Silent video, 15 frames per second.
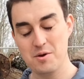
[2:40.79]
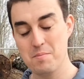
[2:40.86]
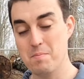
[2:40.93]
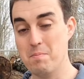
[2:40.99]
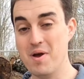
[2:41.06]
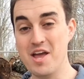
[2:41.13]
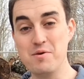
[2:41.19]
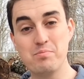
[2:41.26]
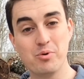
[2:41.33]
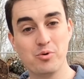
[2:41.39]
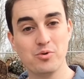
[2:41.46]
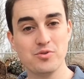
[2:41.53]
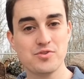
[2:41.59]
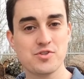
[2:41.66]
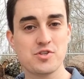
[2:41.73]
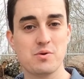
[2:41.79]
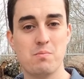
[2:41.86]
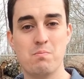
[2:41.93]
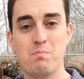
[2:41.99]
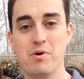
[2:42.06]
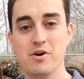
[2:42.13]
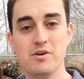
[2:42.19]
Maples,
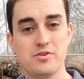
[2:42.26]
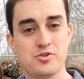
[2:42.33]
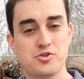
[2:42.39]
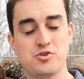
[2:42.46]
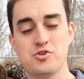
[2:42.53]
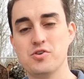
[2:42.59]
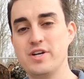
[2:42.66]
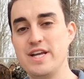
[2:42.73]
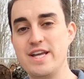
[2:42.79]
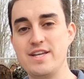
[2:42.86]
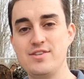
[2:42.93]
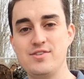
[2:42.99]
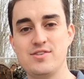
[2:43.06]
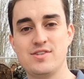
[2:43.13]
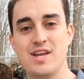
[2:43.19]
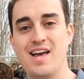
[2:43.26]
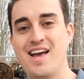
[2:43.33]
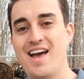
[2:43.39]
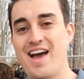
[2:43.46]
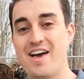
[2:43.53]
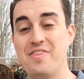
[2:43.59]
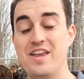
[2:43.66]
birch trees,
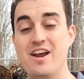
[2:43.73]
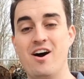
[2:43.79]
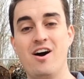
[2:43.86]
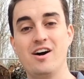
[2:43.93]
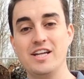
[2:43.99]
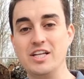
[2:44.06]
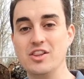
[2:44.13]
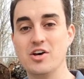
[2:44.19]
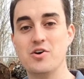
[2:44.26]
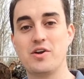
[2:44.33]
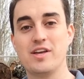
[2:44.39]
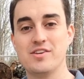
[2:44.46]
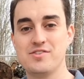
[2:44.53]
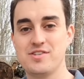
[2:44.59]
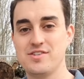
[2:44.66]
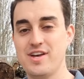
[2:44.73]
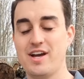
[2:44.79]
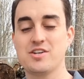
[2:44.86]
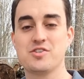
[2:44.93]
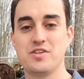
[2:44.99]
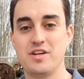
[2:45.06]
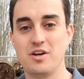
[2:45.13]
and then honey locust is
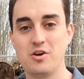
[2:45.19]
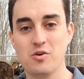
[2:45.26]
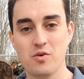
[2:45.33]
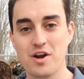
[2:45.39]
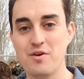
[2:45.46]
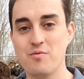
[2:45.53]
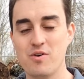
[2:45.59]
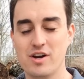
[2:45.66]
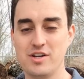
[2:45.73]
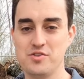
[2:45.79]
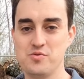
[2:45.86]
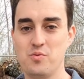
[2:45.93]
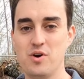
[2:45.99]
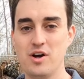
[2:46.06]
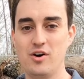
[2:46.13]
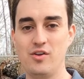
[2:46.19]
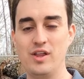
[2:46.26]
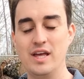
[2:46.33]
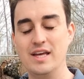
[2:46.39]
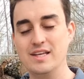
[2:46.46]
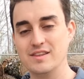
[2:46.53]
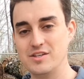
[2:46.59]
actually a great one as well.
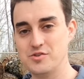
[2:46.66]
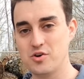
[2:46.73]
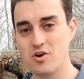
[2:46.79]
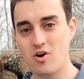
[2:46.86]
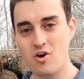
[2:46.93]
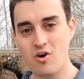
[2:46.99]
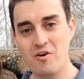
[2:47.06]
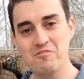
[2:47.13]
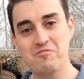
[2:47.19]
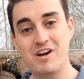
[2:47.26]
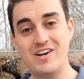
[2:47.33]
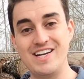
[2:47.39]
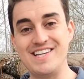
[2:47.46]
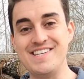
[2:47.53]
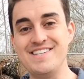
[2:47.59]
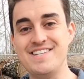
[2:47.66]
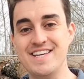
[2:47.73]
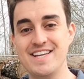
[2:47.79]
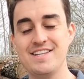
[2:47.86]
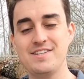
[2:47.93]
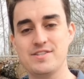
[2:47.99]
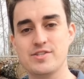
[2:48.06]
These are all very
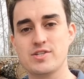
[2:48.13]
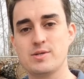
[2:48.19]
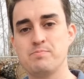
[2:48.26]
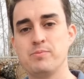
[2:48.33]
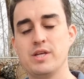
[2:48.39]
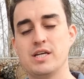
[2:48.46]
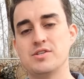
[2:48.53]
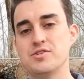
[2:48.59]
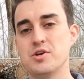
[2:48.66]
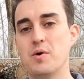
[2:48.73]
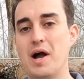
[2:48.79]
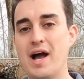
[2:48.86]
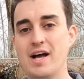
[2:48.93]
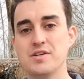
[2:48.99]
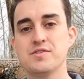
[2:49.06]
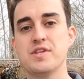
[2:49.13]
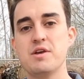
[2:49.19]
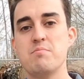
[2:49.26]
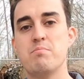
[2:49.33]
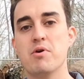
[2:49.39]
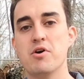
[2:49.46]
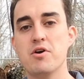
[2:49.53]
dense, and so as
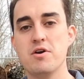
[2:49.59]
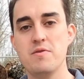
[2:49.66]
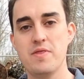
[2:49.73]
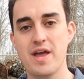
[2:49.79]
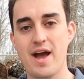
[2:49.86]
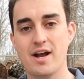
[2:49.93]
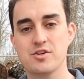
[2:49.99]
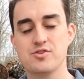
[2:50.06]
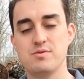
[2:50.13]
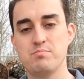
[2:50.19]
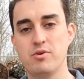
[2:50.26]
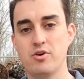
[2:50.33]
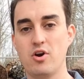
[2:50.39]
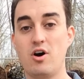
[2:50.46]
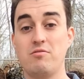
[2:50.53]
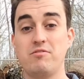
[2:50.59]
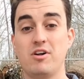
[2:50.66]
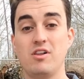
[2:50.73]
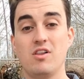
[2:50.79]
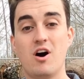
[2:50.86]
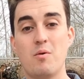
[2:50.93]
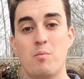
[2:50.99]
they burn, they actually put off a
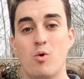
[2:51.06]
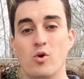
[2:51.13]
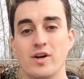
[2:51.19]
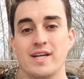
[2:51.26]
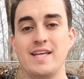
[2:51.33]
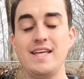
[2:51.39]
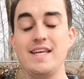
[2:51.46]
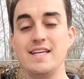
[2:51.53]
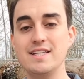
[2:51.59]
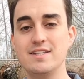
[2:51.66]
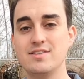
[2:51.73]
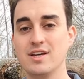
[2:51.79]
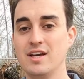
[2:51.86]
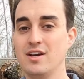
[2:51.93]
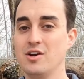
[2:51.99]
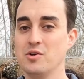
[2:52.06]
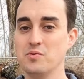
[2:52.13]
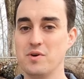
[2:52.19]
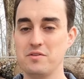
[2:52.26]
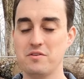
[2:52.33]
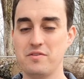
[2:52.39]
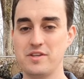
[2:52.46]
lot more heat
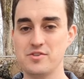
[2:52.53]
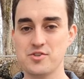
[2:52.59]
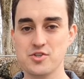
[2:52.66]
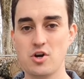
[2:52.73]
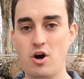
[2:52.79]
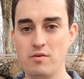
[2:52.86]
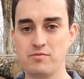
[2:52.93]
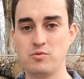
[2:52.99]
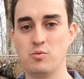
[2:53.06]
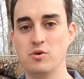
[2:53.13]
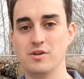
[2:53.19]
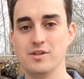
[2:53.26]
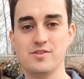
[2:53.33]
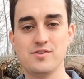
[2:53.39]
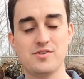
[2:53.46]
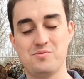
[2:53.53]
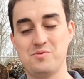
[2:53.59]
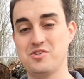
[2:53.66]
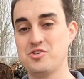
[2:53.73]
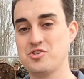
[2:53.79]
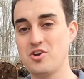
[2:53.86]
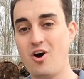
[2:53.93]
rather than softwoods,
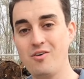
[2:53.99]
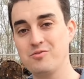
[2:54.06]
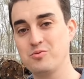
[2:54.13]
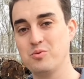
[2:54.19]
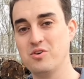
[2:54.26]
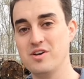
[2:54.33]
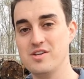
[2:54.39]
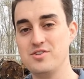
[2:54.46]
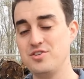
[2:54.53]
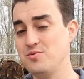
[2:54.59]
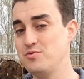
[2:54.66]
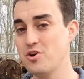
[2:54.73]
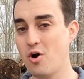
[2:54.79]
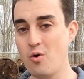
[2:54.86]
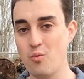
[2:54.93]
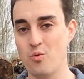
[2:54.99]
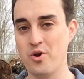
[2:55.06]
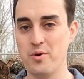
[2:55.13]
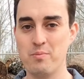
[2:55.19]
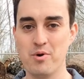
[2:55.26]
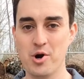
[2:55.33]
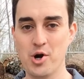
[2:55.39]
which softwoods you don't want
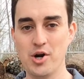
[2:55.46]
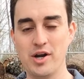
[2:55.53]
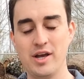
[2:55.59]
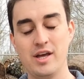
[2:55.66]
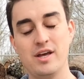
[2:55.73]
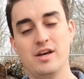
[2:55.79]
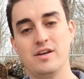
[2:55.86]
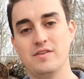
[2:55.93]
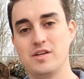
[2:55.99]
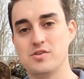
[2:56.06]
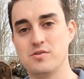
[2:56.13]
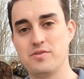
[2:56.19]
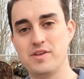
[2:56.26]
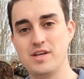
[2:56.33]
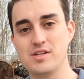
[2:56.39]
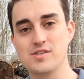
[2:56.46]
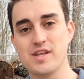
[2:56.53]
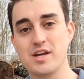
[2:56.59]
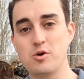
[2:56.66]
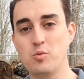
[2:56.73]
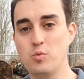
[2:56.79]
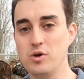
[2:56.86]
to burn. These are things
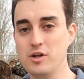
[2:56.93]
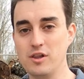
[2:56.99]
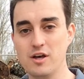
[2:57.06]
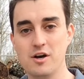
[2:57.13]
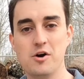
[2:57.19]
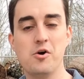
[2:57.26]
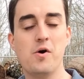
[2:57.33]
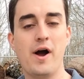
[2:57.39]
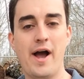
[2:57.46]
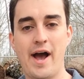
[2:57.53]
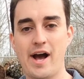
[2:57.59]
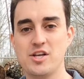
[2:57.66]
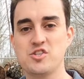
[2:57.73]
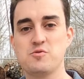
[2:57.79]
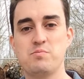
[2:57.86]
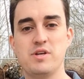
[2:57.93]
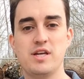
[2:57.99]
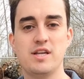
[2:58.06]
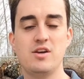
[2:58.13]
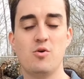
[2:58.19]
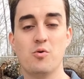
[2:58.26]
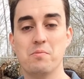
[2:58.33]
like willow,
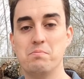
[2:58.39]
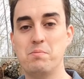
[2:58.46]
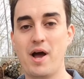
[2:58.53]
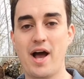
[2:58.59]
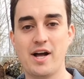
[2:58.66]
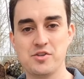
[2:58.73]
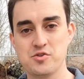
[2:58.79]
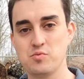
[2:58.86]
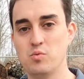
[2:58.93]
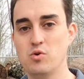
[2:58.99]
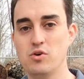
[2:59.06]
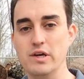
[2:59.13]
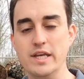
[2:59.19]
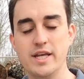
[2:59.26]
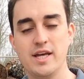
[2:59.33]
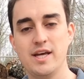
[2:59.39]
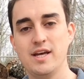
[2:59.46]
aspen, or basswood.